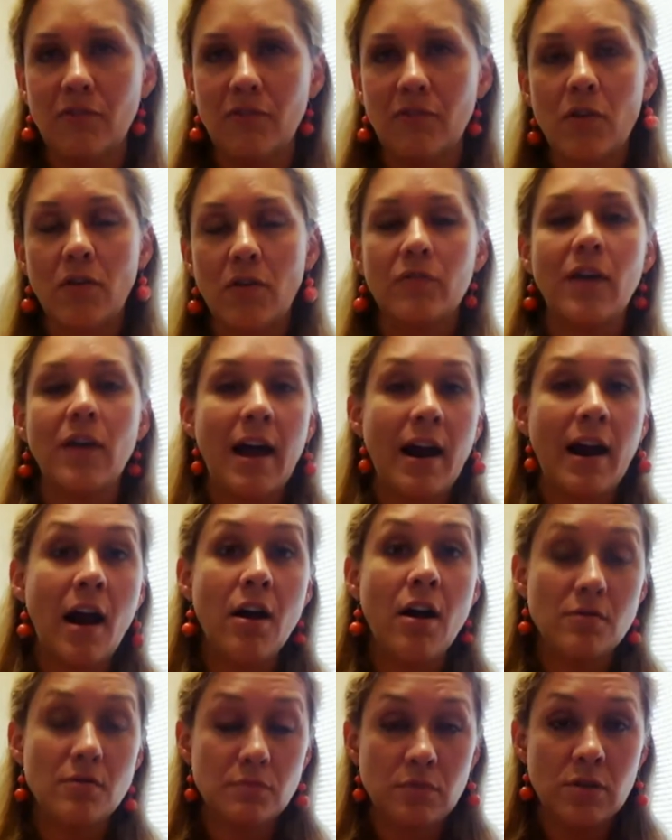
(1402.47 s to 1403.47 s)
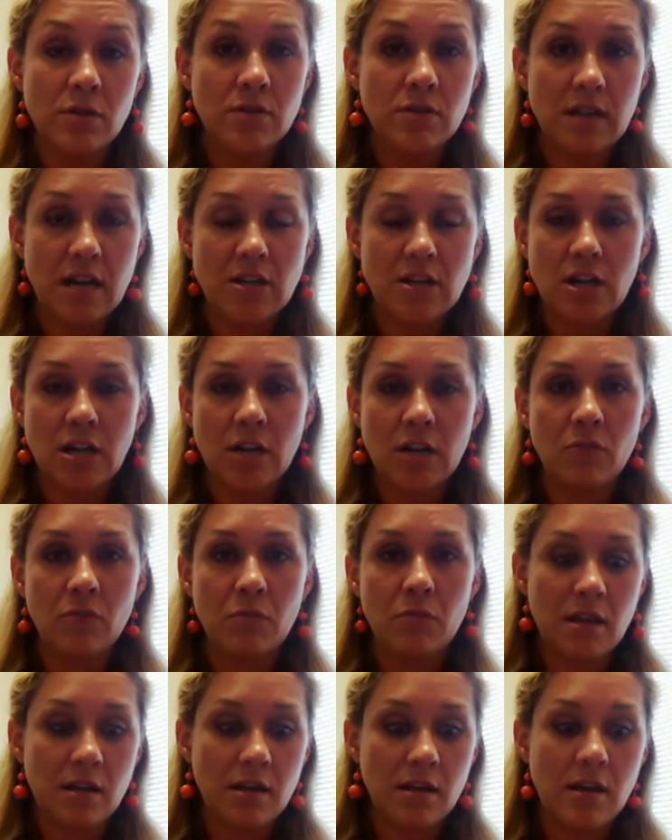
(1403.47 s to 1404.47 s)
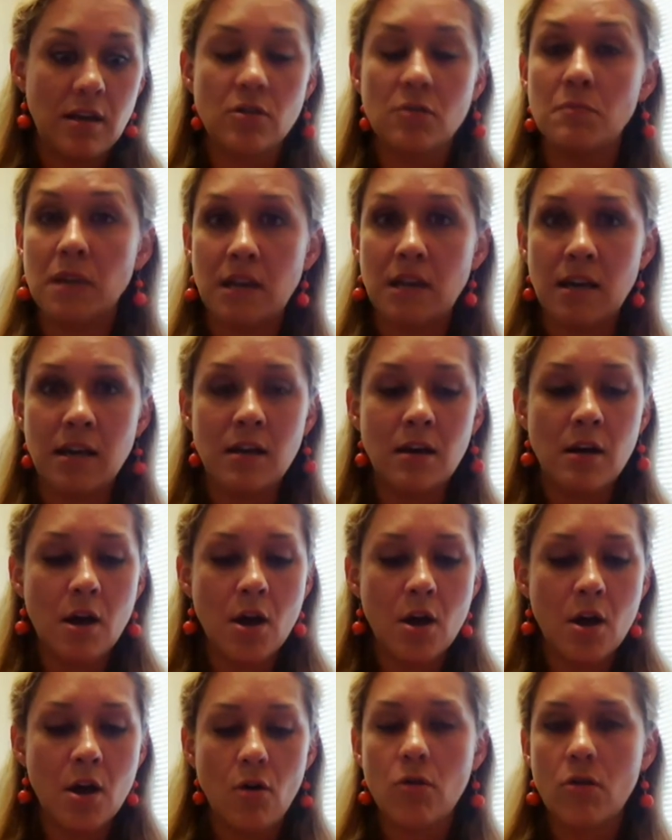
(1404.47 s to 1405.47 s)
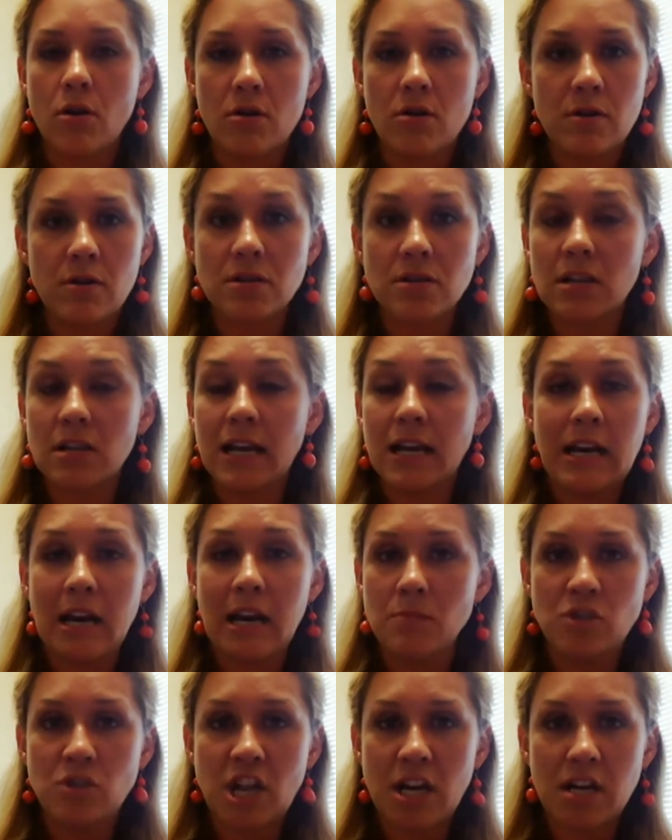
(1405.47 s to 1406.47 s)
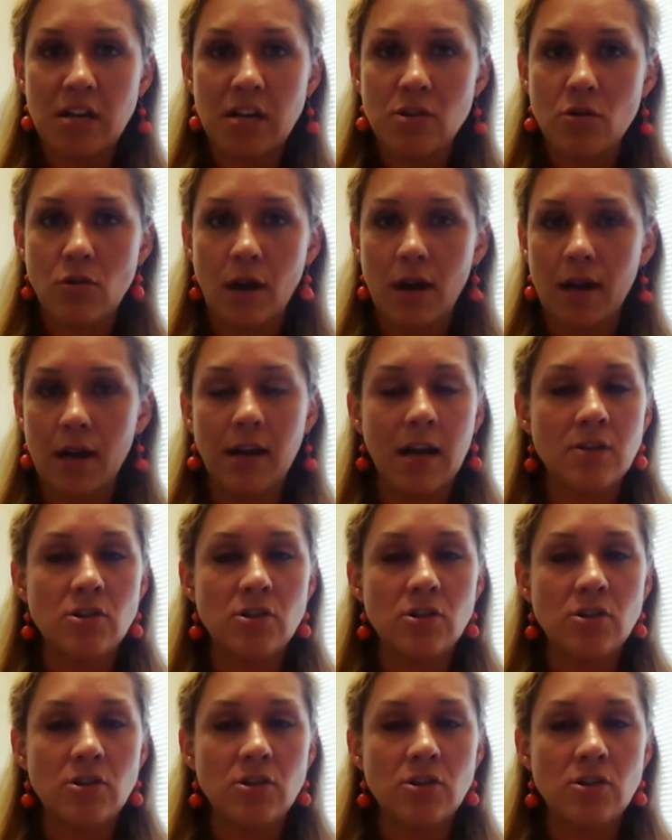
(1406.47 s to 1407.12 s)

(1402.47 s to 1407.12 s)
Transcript: for at our news station it would be either me or there's a lady named Jenny Doran,